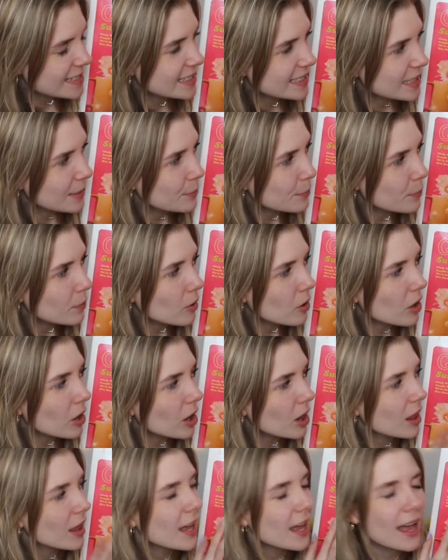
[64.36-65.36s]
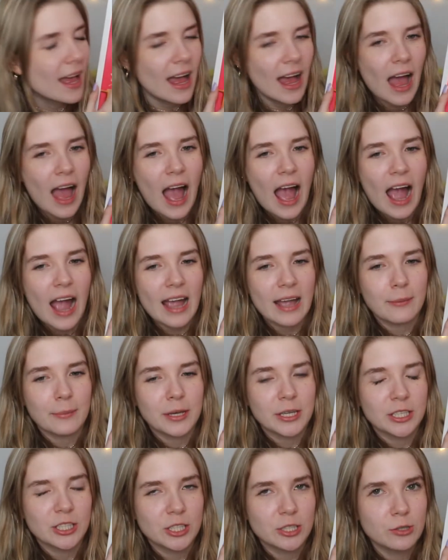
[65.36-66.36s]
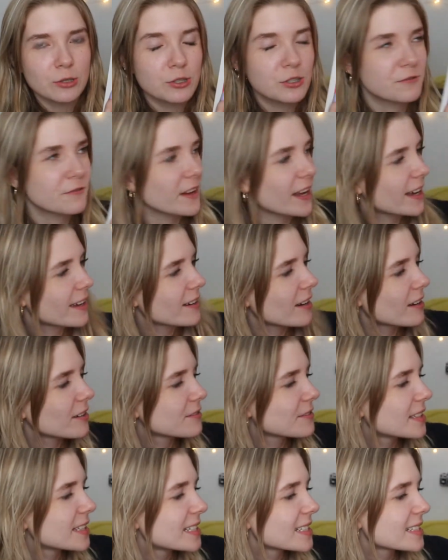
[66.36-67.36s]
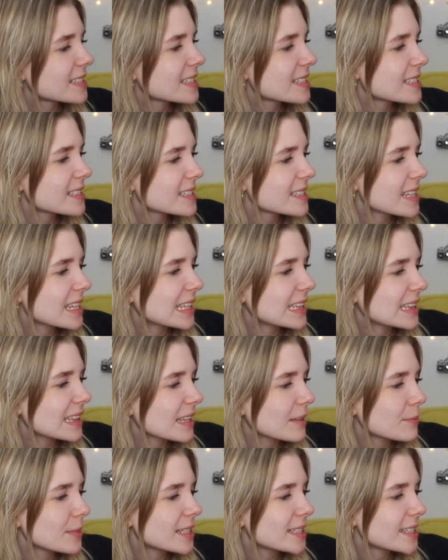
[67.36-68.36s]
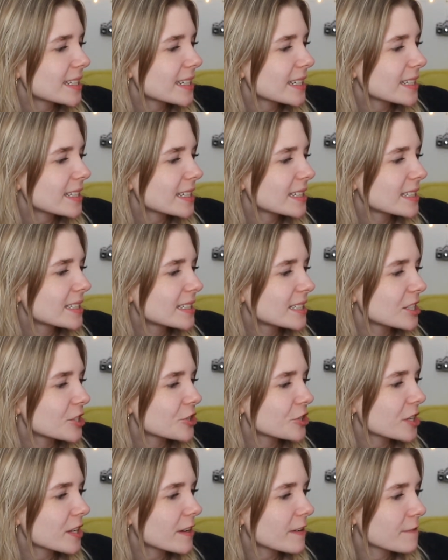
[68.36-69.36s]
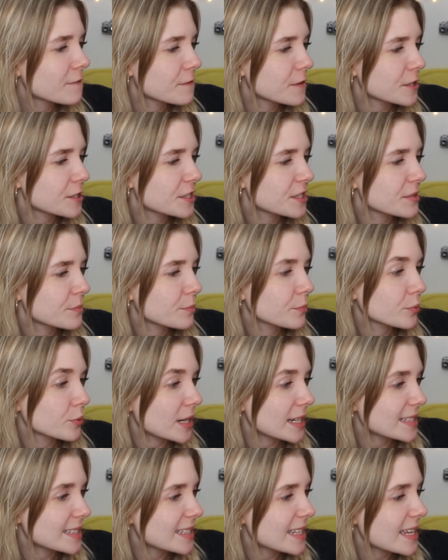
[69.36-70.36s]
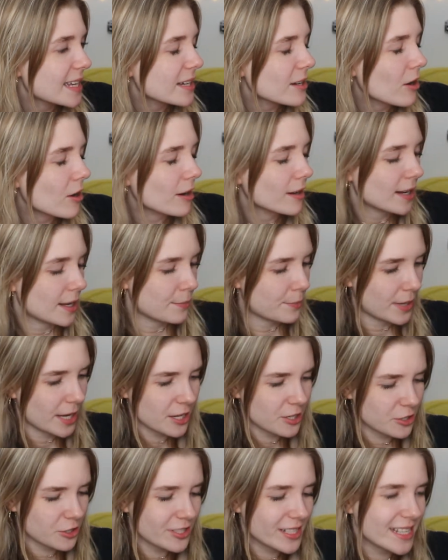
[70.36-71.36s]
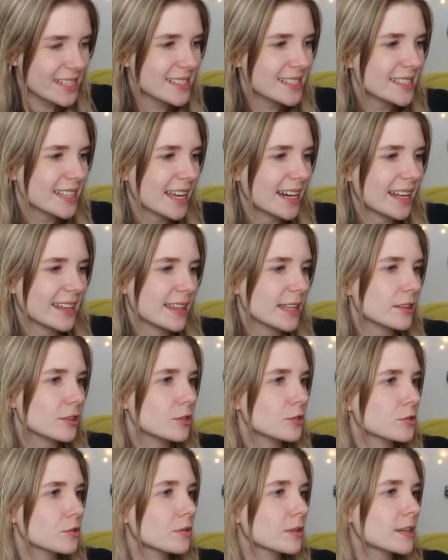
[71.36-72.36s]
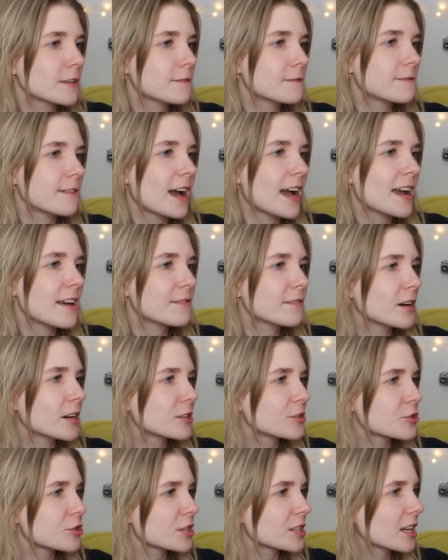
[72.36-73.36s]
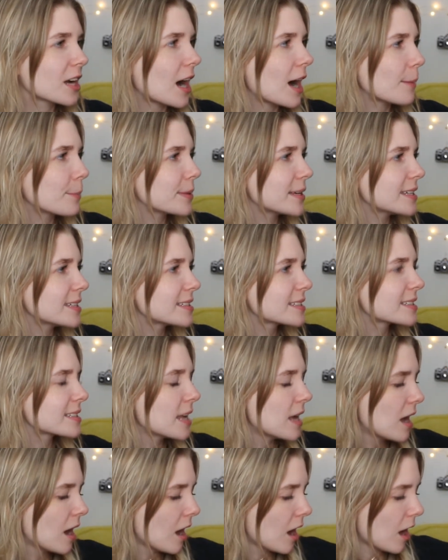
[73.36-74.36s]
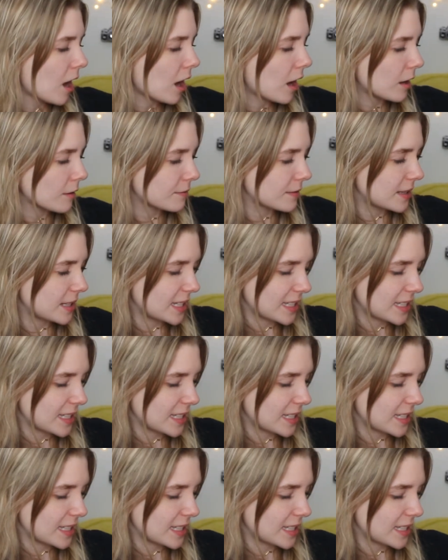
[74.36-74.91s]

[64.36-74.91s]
simple. I'm a huge fan of this. This is a limited edition first pressing on a picture disc, and I think there's only 500 copies of